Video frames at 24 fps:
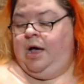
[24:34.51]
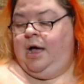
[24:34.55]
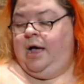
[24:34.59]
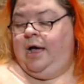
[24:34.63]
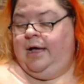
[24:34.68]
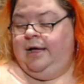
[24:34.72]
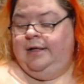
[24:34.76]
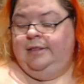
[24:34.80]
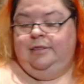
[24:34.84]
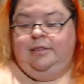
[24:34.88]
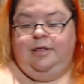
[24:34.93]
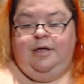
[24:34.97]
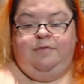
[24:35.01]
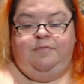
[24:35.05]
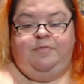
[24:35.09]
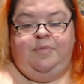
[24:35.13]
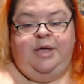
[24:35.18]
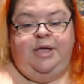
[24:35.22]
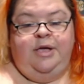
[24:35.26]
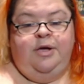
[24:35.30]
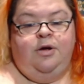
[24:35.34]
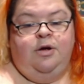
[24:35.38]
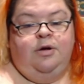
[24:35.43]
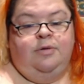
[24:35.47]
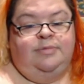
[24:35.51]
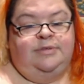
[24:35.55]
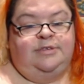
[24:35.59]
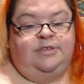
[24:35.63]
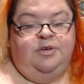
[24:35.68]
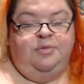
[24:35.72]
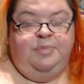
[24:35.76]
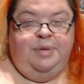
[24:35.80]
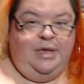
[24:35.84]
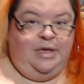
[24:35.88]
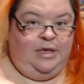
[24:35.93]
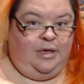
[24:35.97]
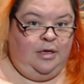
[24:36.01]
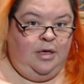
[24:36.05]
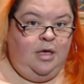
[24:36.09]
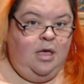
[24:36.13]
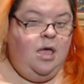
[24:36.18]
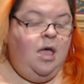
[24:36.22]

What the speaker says: I love my arms. They're big.